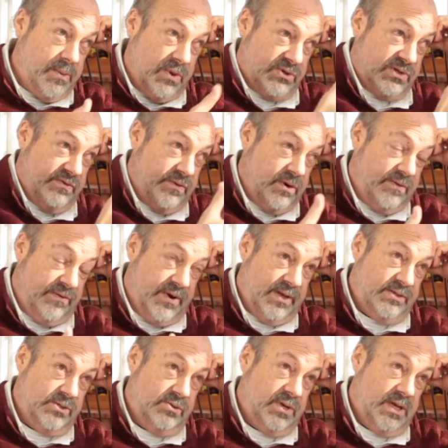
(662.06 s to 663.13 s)
Most of our
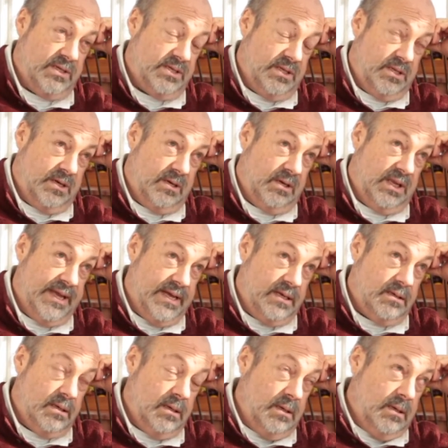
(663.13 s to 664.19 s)
friends who get to their
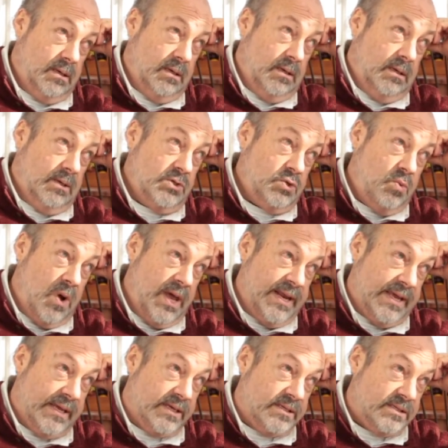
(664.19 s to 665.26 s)
late
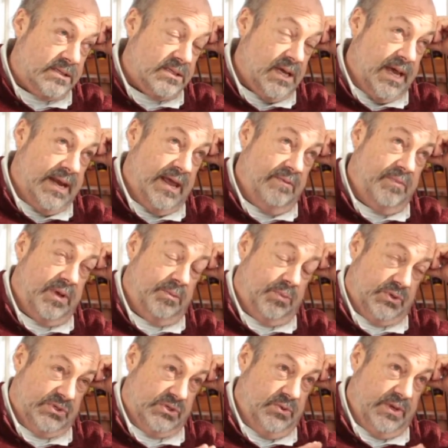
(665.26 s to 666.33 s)
20s and have been
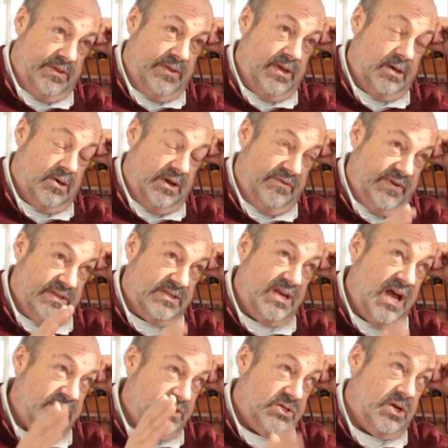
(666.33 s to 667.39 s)
pursuing theater, if it's
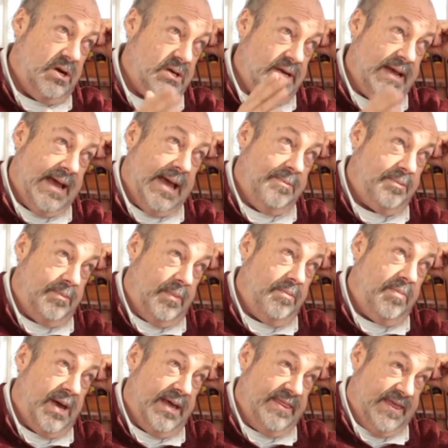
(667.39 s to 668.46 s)
not starting to
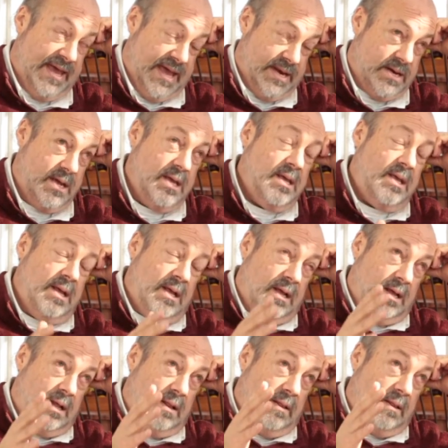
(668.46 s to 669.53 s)
happen by then,
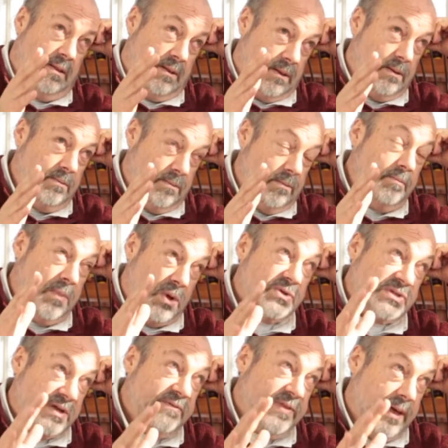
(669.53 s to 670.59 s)

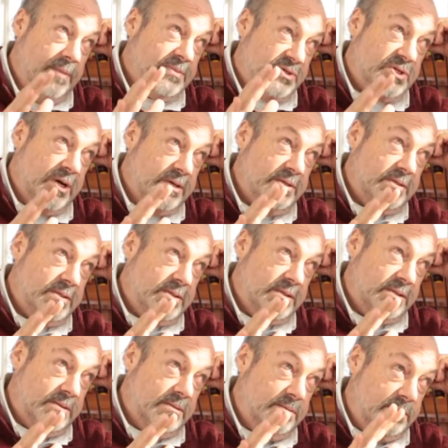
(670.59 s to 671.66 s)
most of them start
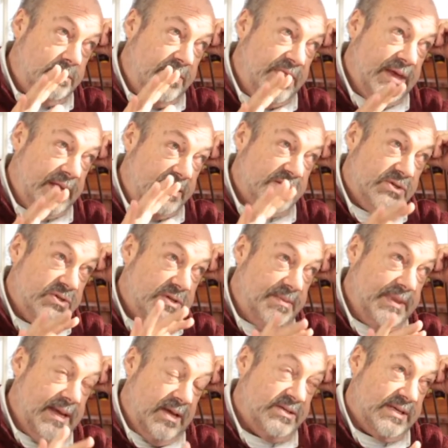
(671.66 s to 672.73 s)
to think, is there
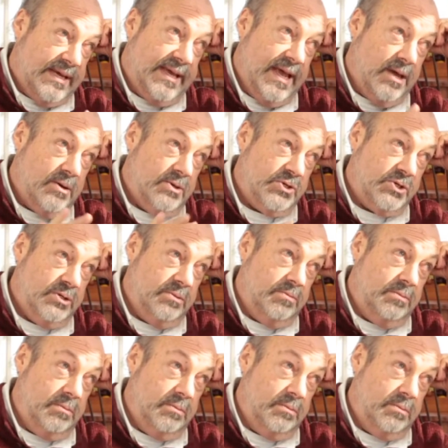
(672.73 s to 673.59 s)
something else I can or should